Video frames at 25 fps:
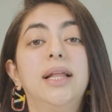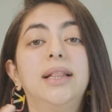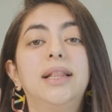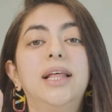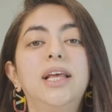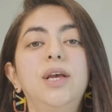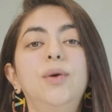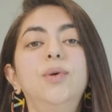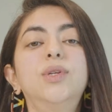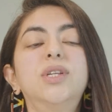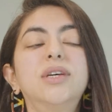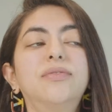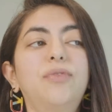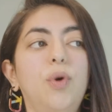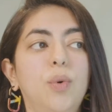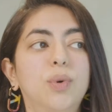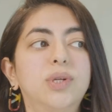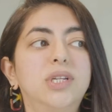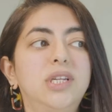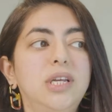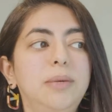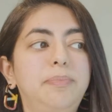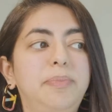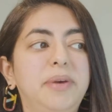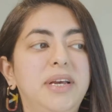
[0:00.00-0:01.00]
The use of
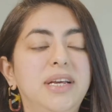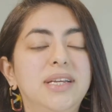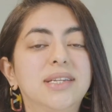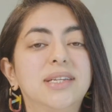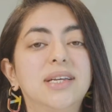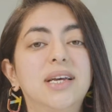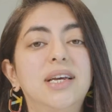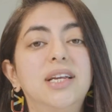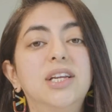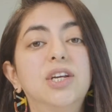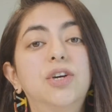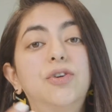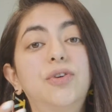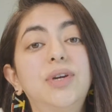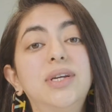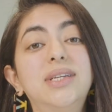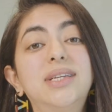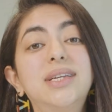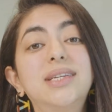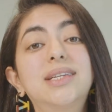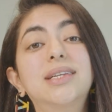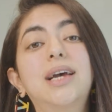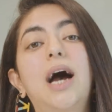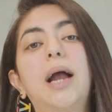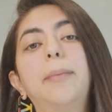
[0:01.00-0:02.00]
OCPs
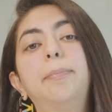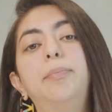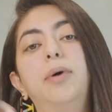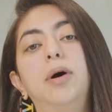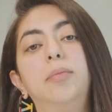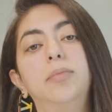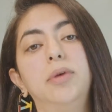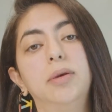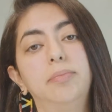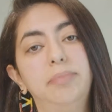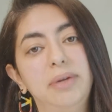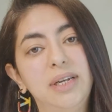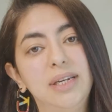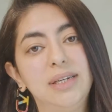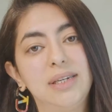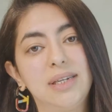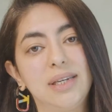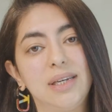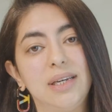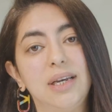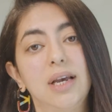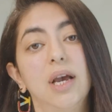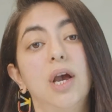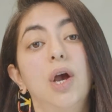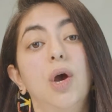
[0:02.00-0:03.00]
increases gut
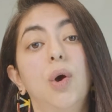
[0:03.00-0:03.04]
permeability,